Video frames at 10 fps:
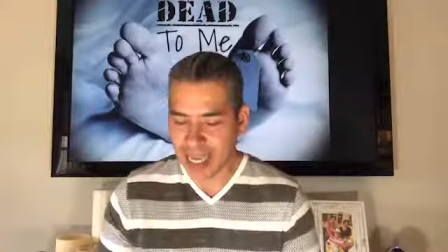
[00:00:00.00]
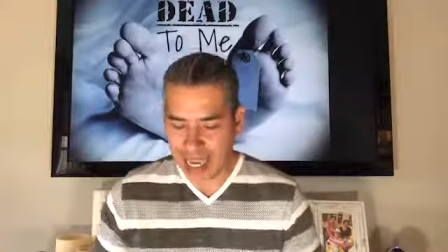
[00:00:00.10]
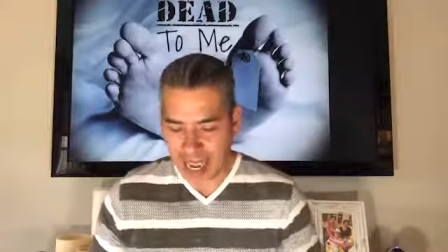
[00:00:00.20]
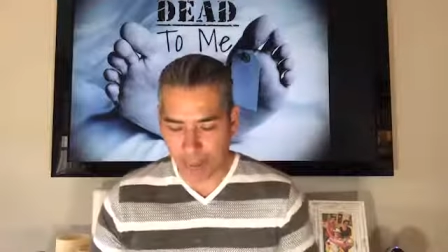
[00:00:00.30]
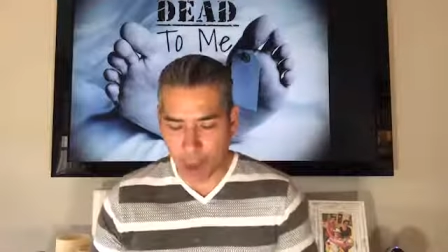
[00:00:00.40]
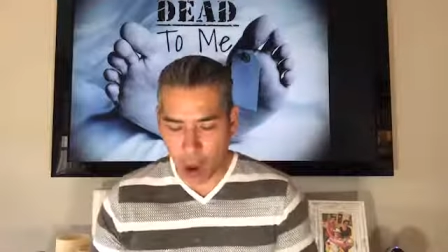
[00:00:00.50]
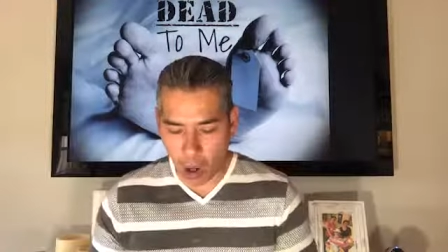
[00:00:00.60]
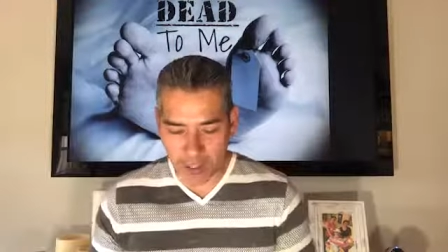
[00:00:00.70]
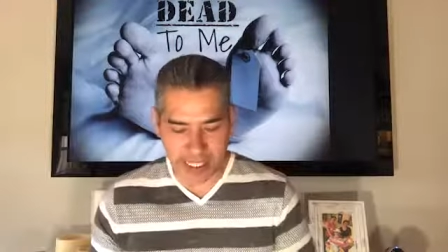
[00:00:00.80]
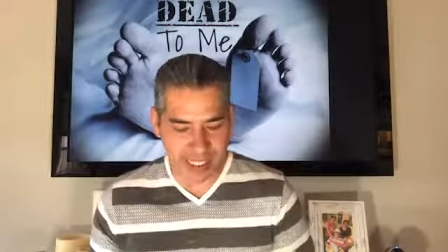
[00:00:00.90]
And
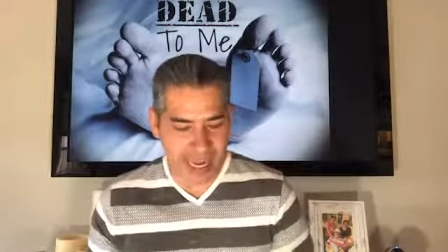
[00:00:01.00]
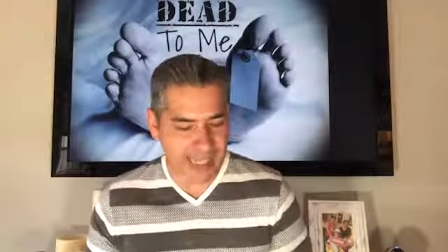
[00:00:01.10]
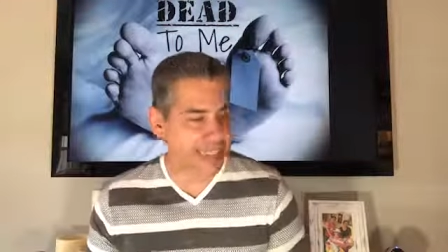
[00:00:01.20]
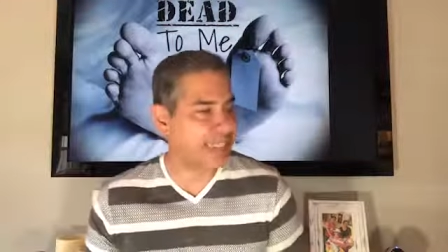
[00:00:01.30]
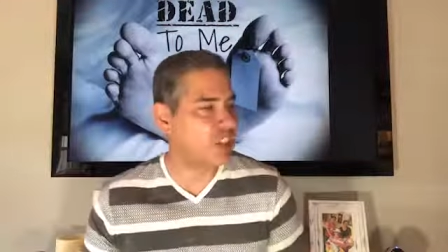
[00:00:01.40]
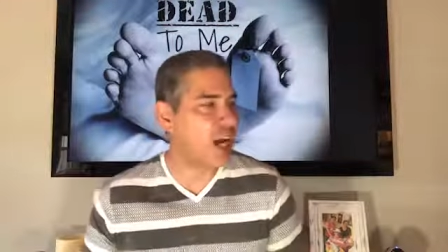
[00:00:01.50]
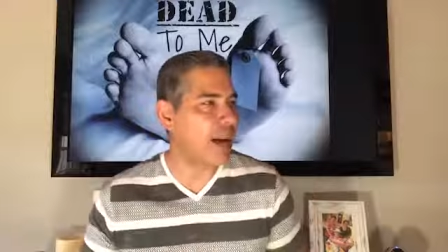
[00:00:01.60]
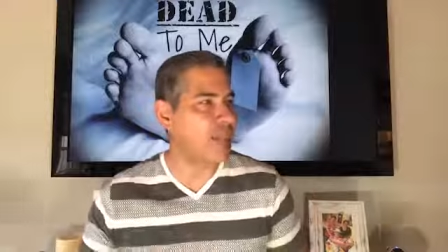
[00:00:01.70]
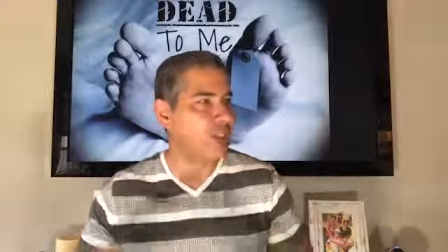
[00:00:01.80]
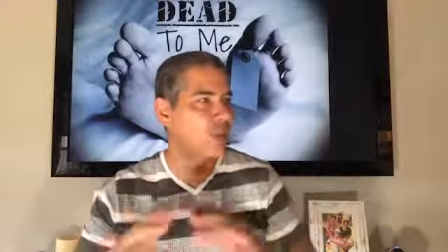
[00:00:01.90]
Paul does an excellent
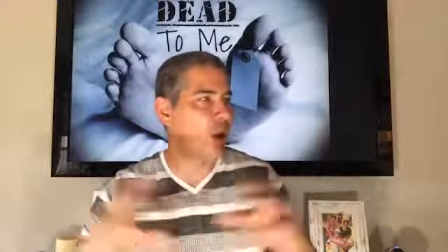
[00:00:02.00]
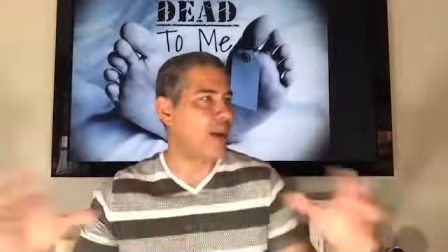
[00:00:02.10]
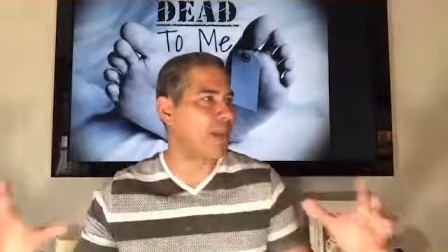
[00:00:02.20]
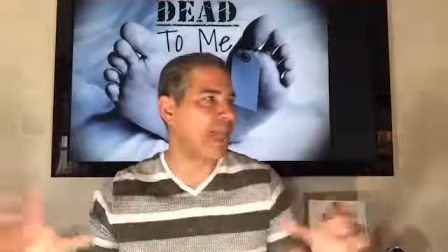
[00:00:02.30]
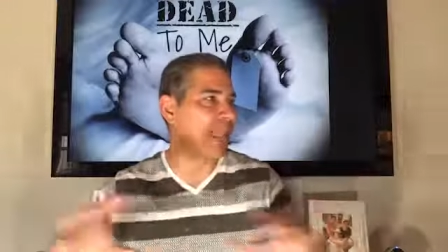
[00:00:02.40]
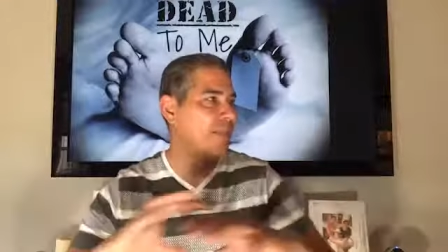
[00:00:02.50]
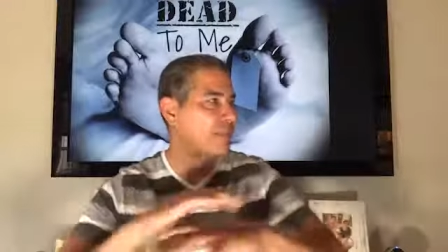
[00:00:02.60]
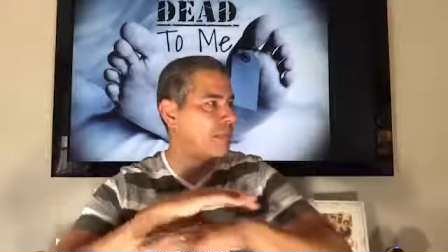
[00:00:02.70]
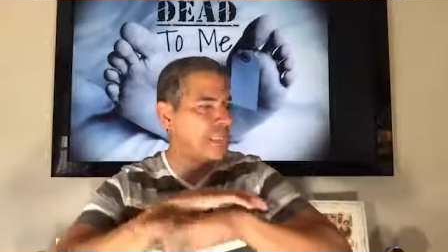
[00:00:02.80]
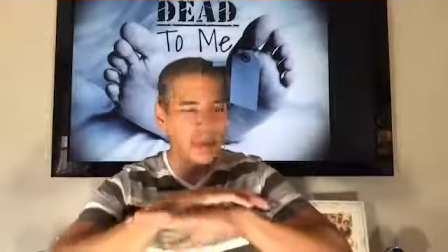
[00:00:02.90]
job describing that,
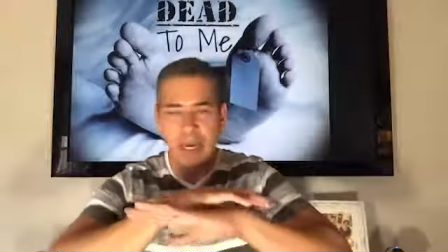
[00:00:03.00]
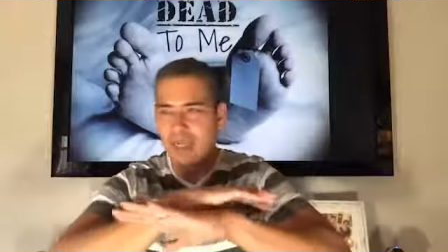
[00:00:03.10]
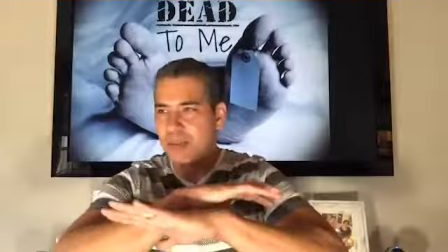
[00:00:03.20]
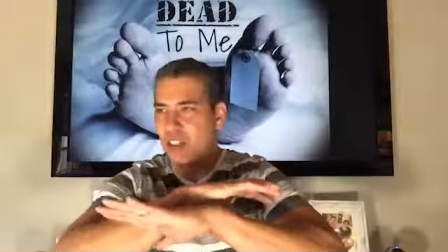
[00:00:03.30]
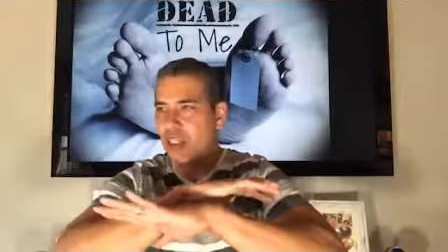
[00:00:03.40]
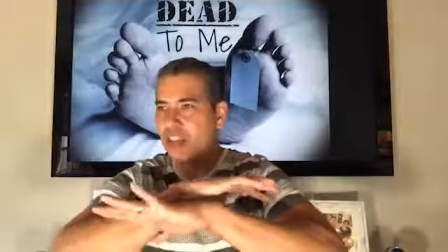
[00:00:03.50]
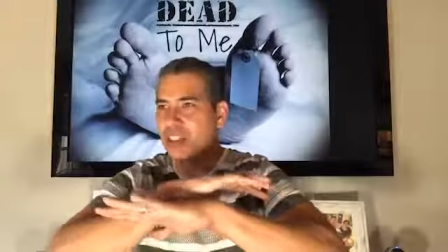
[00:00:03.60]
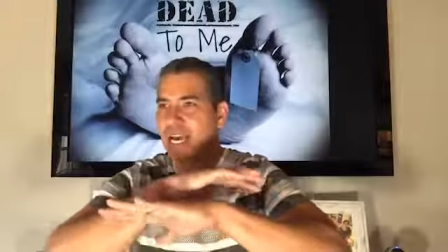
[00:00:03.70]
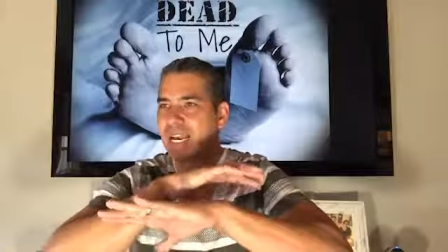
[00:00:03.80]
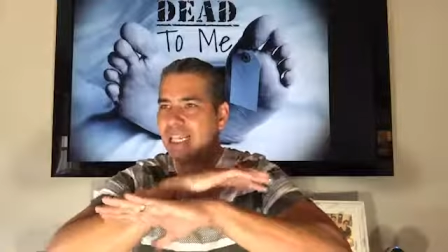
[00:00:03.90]
uh, you know, just
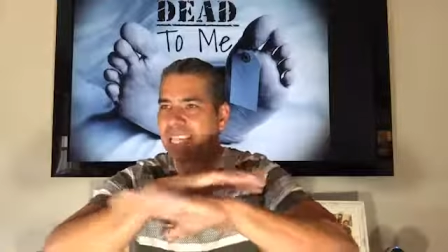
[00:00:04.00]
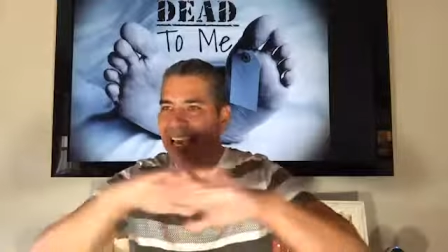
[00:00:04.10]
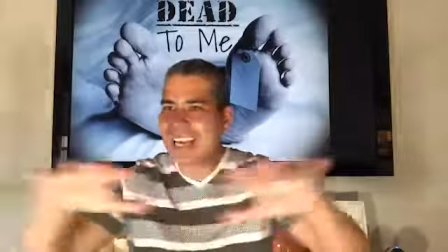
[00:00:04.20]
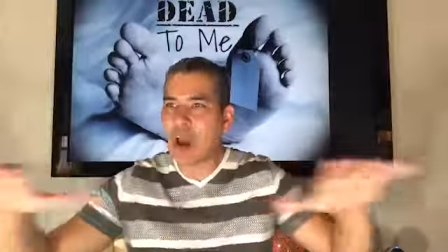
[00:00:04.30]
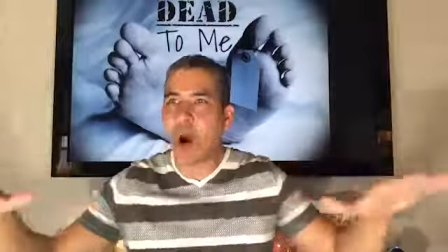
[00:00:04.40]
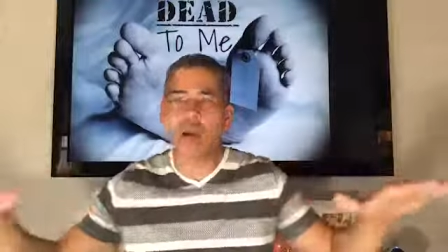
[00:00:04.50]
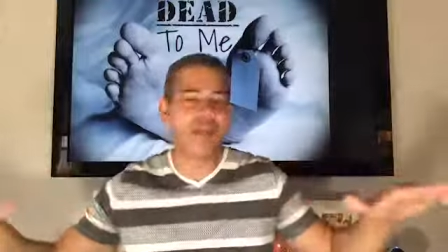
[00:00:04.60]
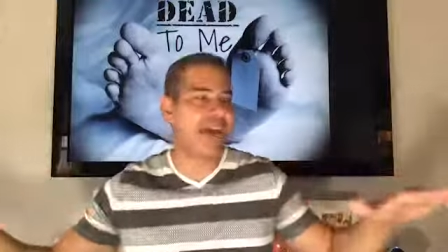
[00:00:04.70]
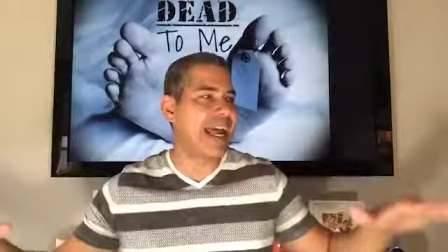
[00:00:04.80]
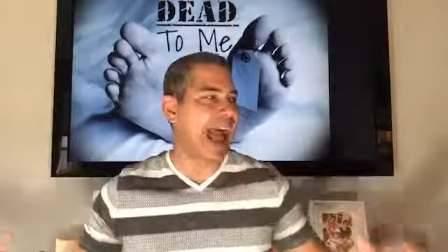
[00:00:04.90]
kind of laying all
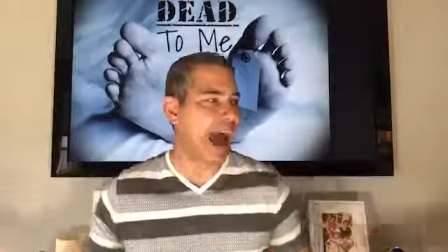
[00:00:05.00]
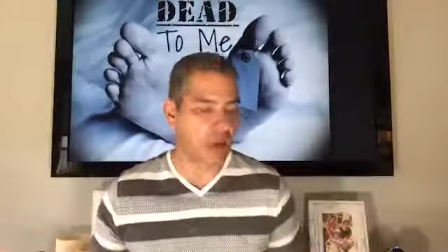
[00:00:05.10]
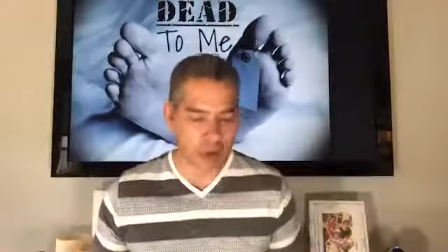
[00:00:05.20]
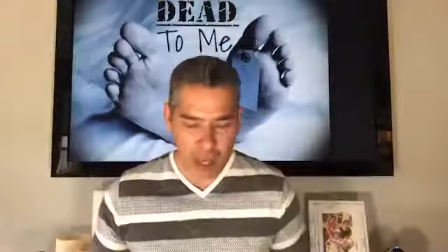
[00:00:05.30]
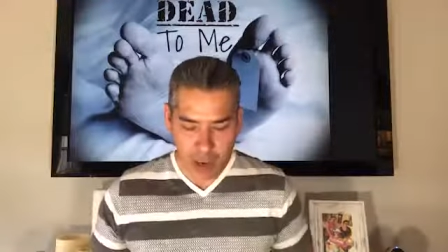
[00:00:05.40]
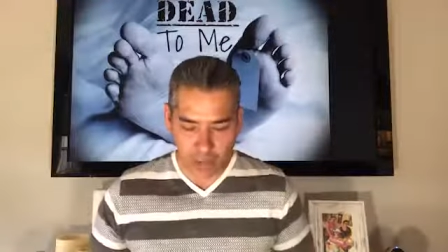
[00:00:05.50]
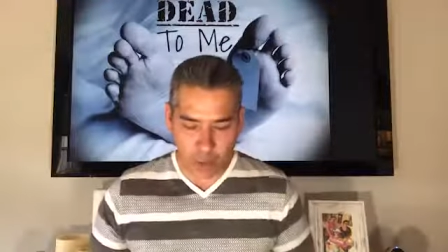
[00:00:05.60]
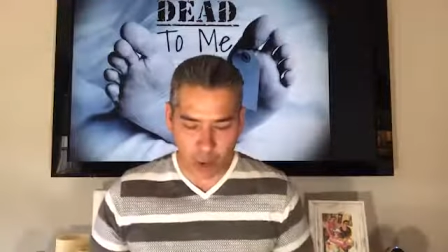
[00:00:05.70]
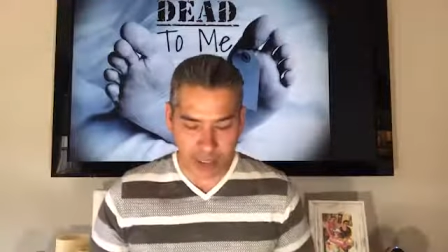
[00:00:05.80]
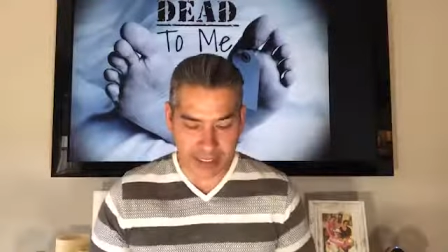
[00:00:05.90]
of that out
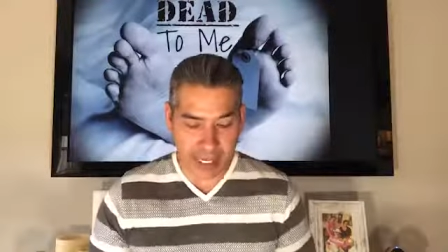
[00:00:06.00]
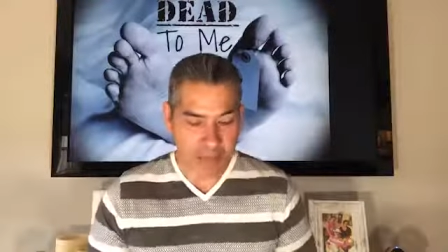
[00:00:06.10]
for us.